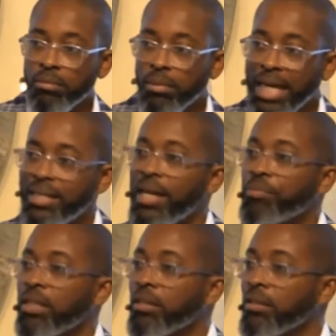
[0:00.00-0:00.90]

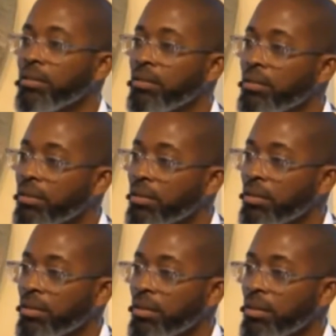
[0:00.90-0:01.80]
Accept it.
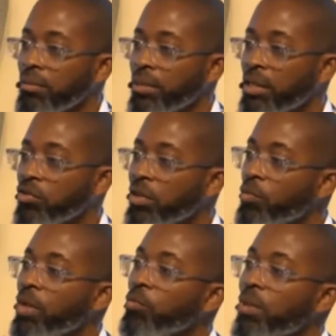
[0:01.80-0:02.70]
Because only
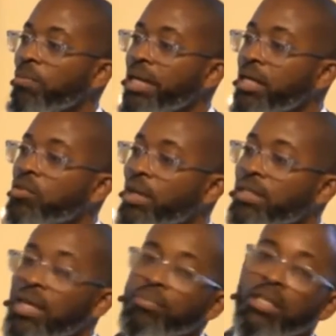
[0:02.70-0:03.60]
when we begin to
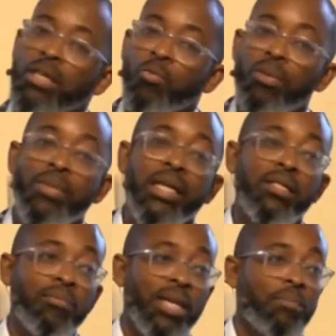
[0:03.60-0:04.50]
accept it can we begin
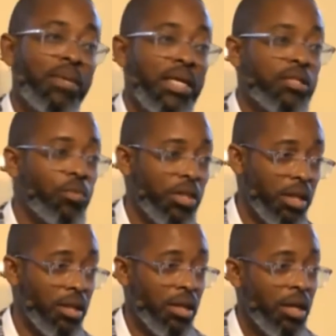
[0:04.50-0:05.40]
to make peace with
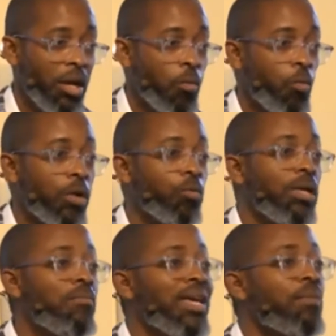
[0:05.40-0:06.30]
it. When
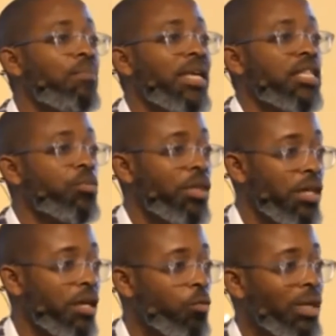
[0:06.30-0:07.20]
we make peace with
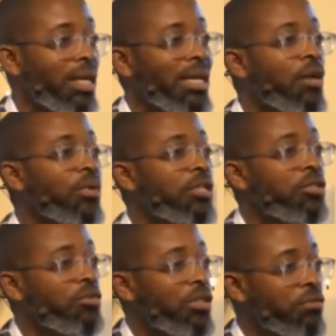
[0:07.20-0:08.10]
it, we allow it
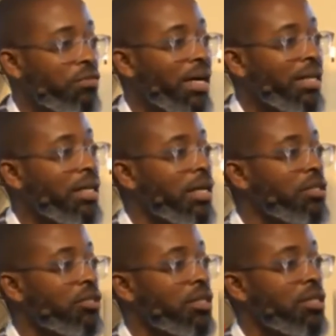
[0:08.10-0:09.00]
to define
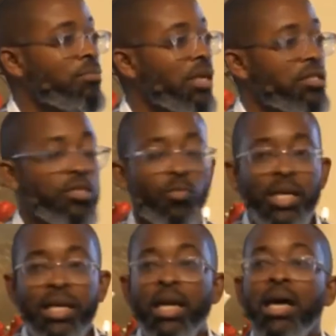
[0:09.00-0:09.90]
us just as much as
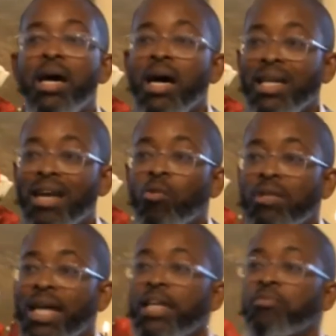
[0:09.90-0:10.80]
we allow
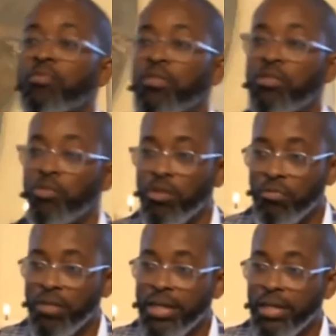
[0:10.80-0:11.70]
life to
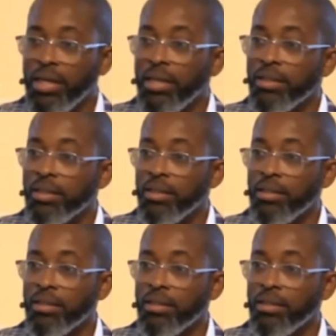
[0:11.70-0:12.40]
define us.